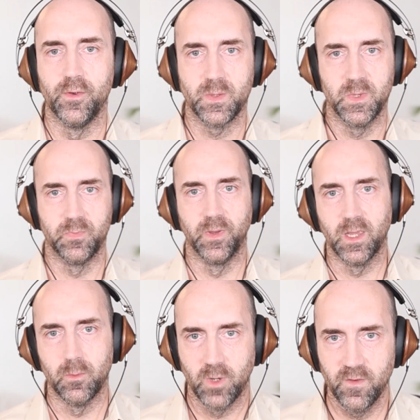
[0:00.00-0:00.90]
something to
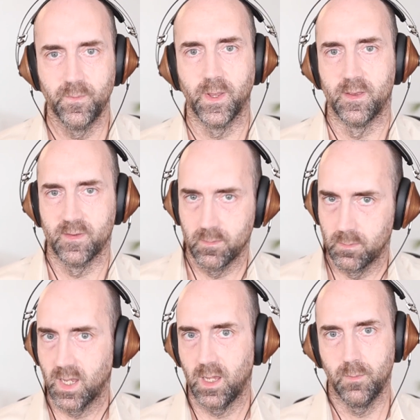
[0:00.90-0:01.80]
begin with because it
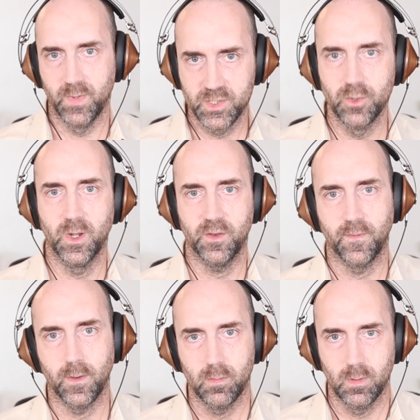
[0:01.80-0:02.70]
may be too much for you.